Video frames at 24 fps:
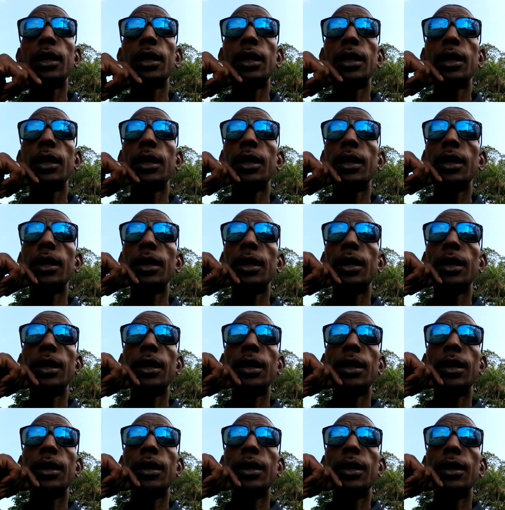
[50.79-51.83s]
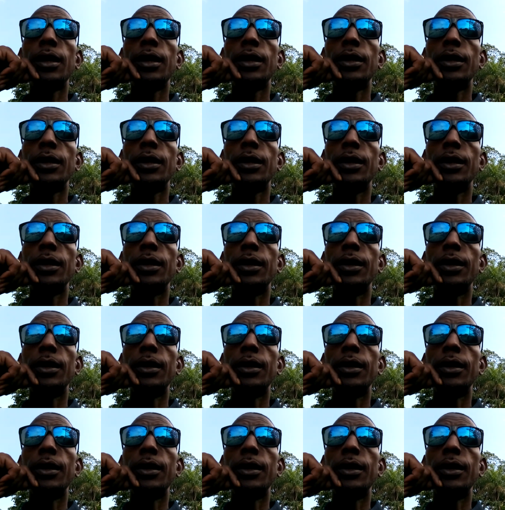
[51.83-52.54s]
Nobody speaks.